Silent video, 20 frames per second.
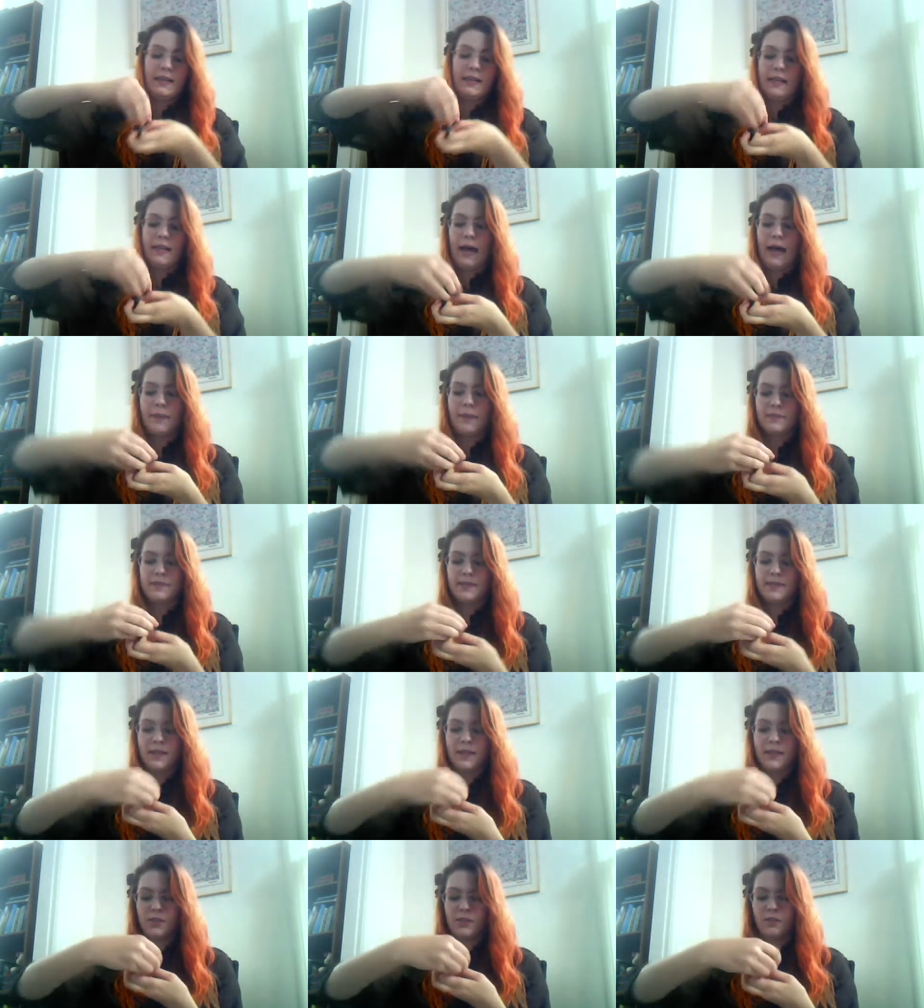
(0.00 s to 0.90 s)
you don't
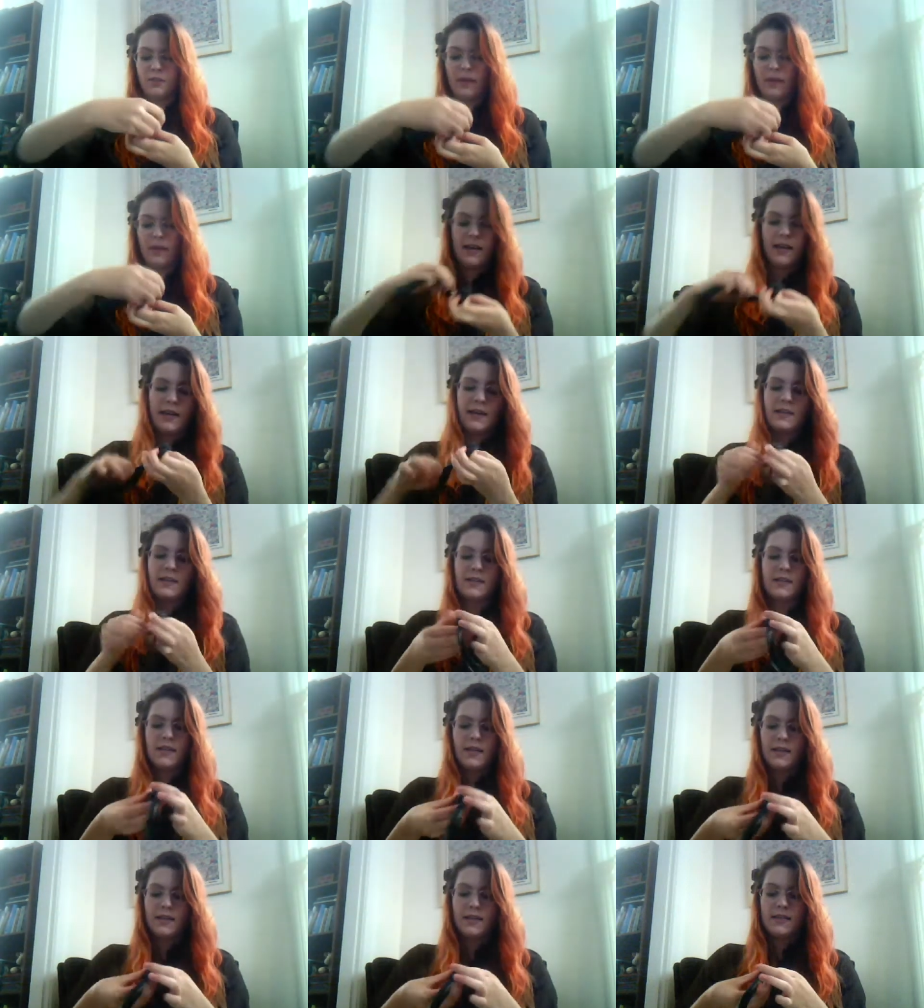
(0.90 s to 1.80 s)
let your bud
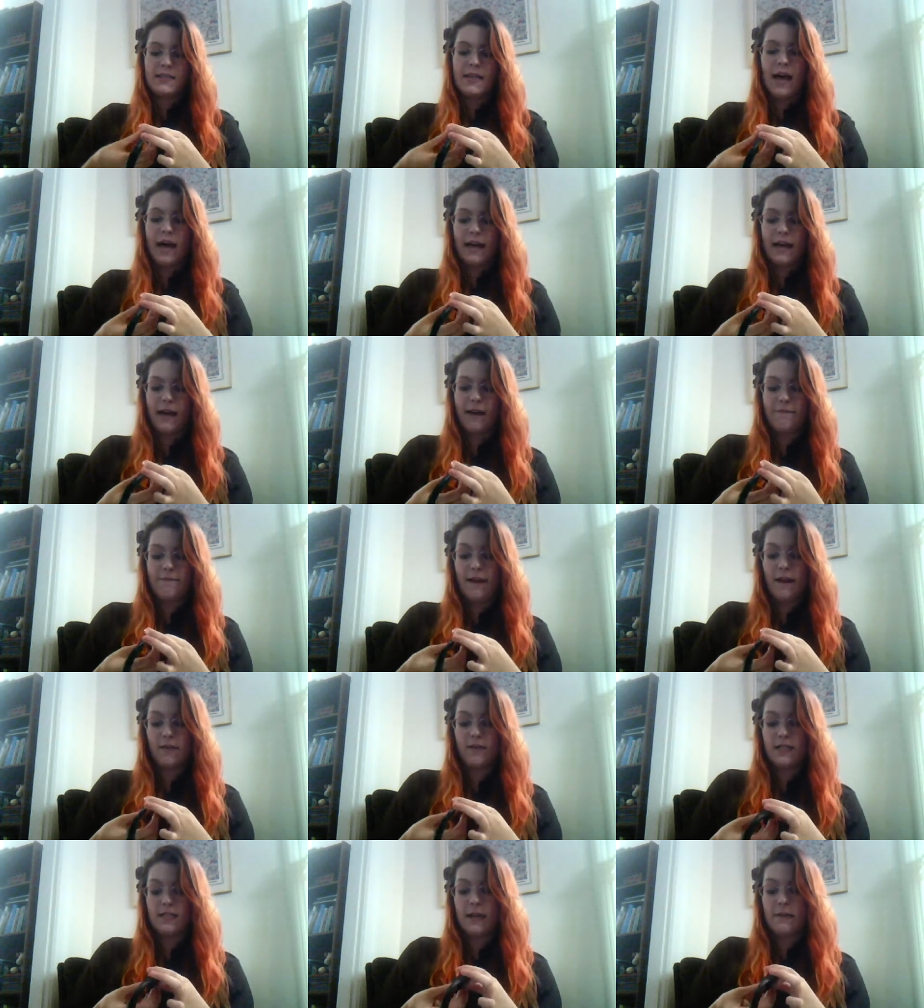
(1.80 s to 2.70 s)

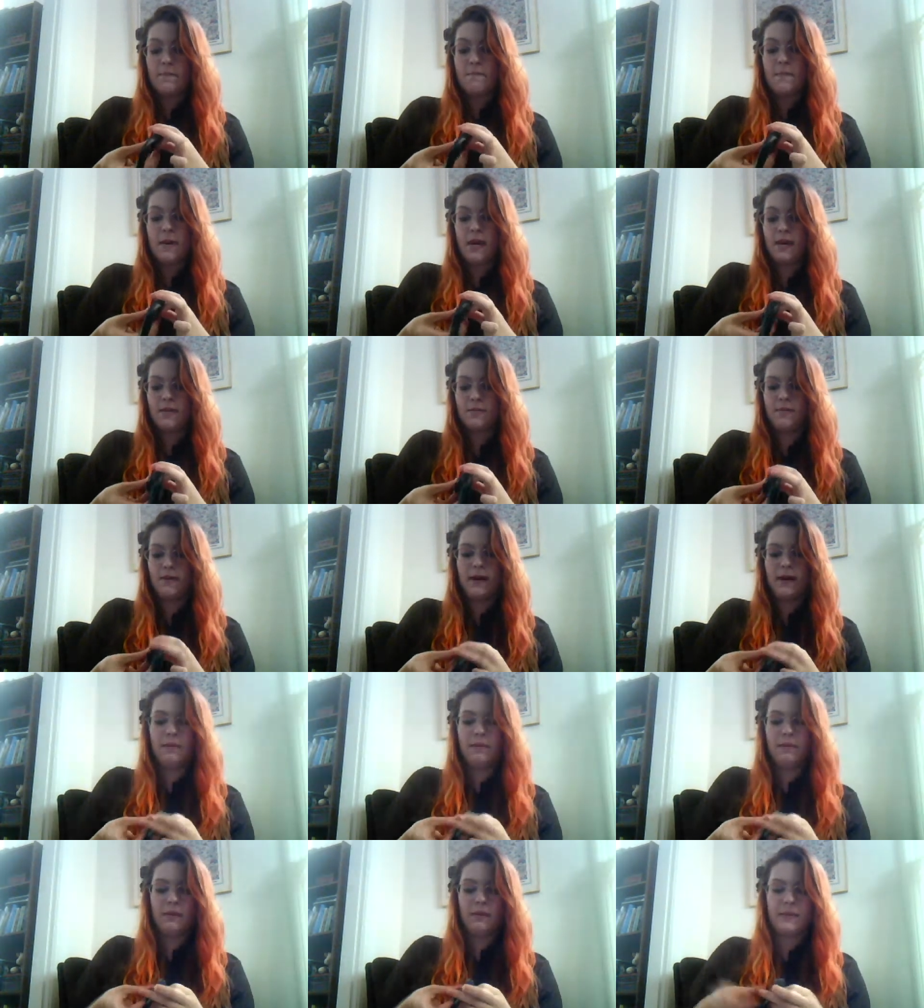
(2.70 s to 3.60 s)
collapse as
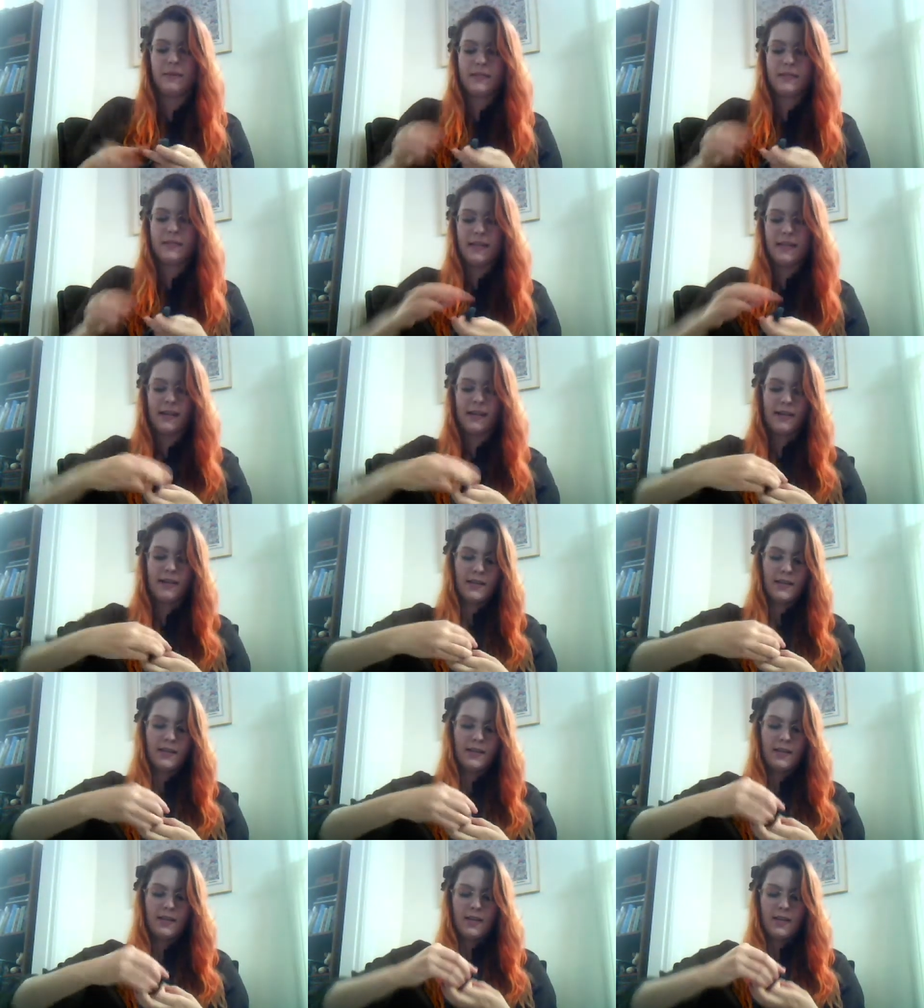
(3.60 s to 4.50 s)
you're making it,
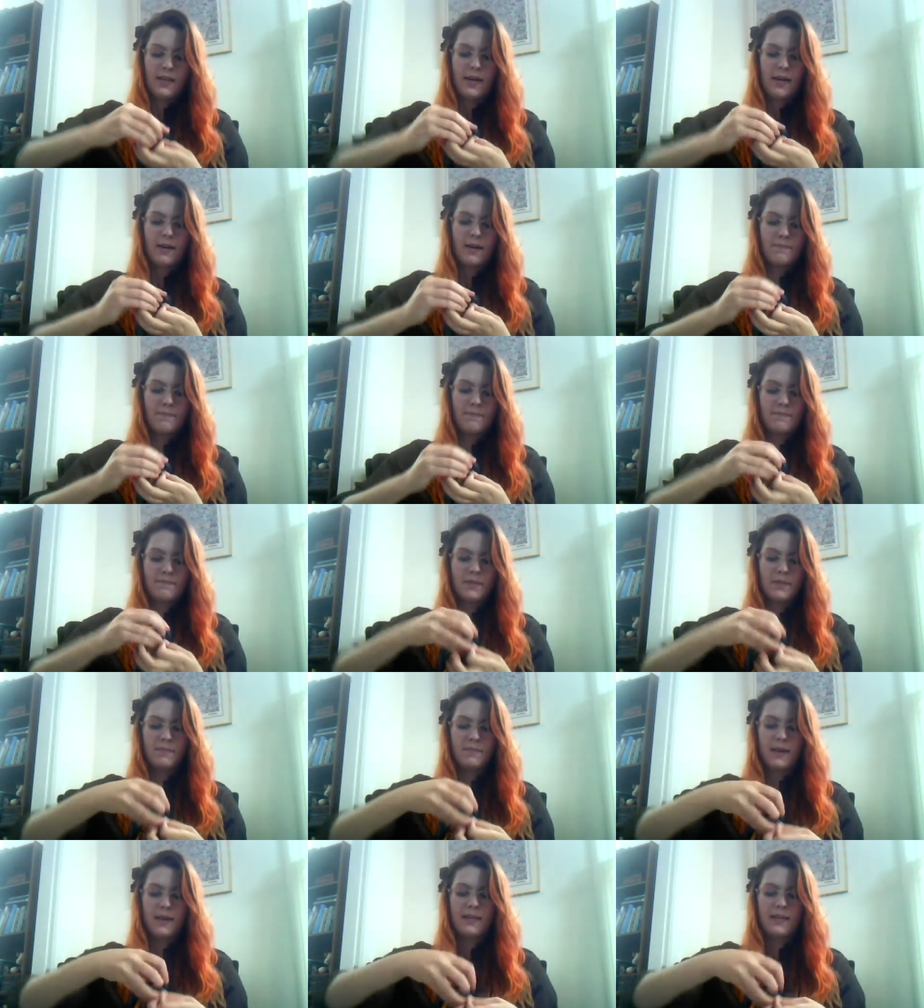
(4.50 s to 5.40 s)
because that I
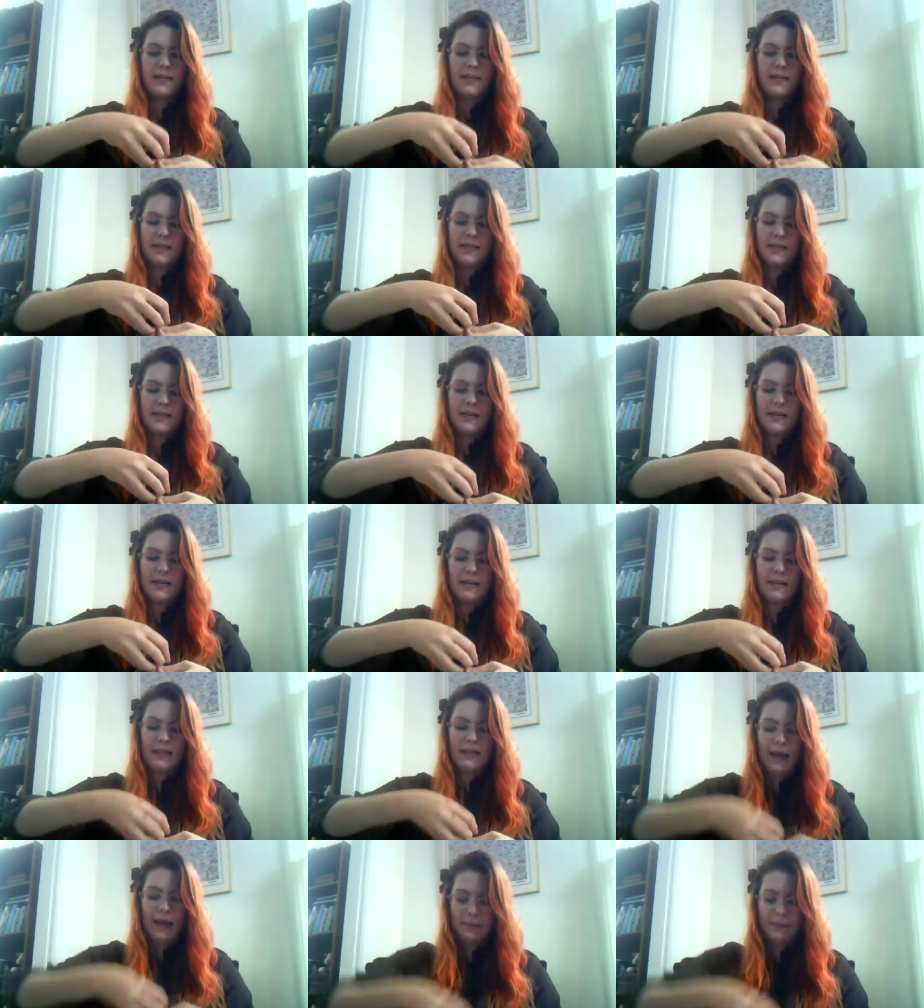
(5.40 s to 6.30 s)
have found is a big
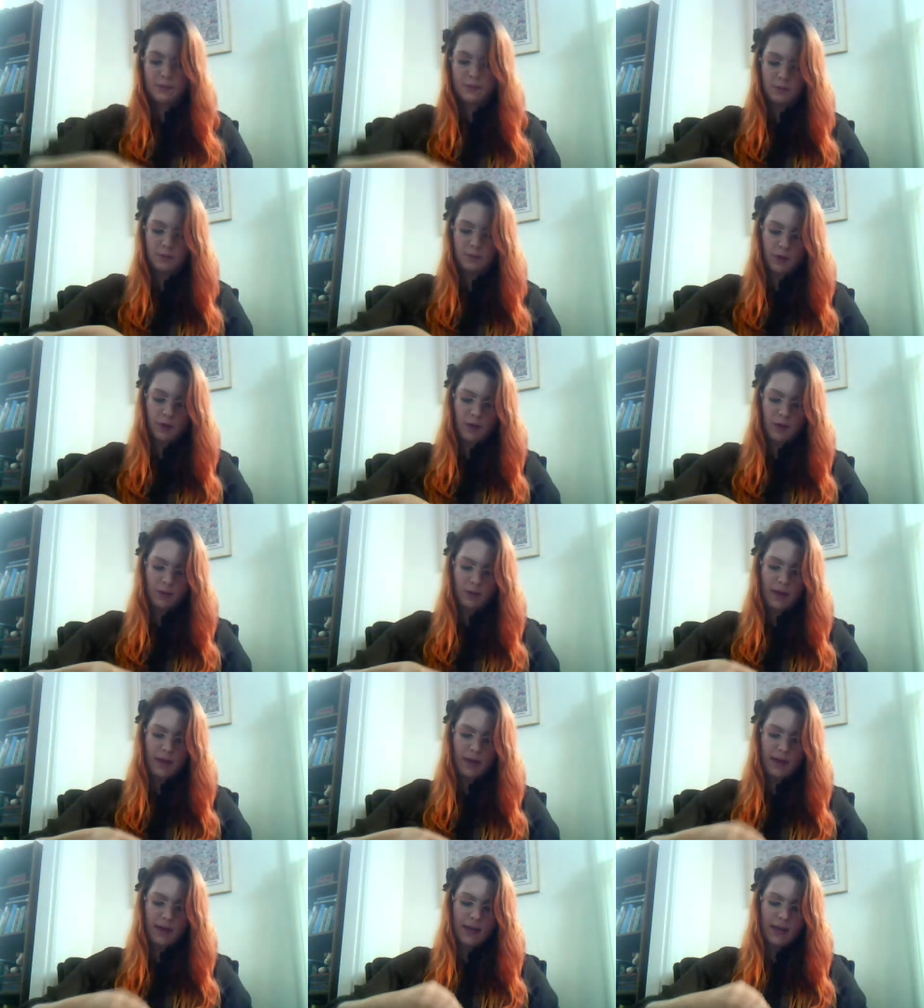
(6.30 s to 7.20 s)
problem,
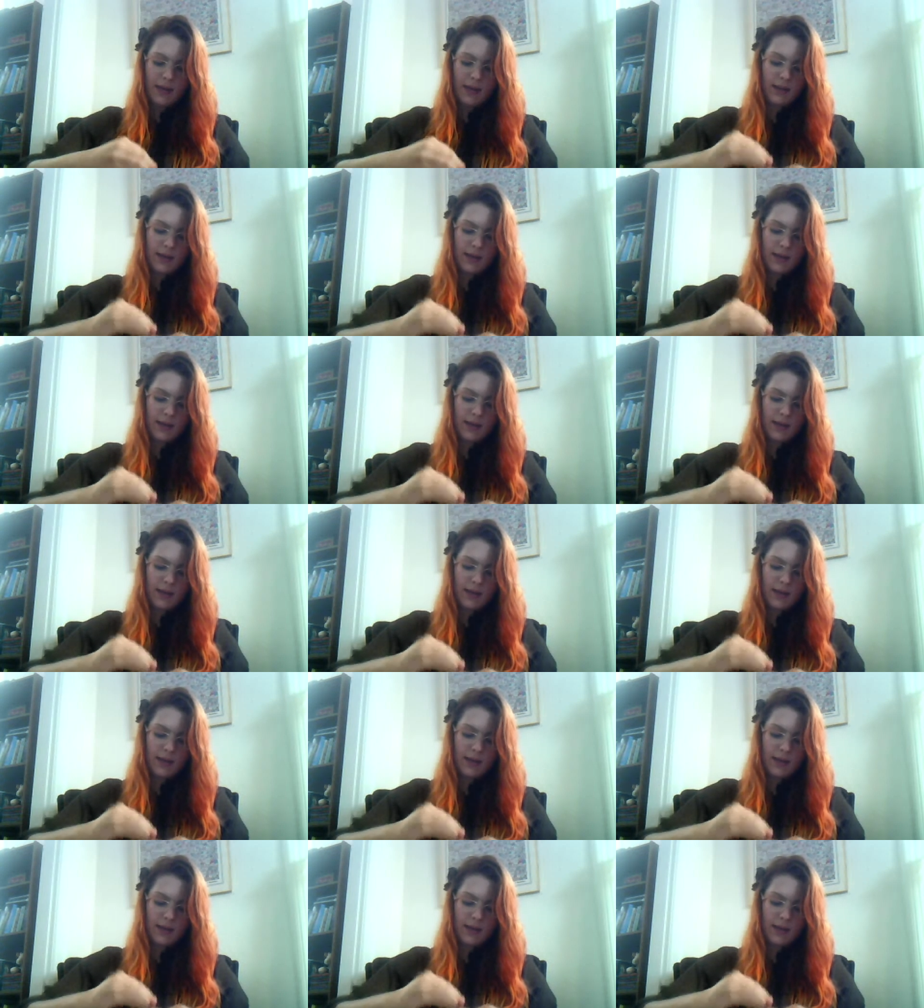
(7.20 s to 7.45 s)
is that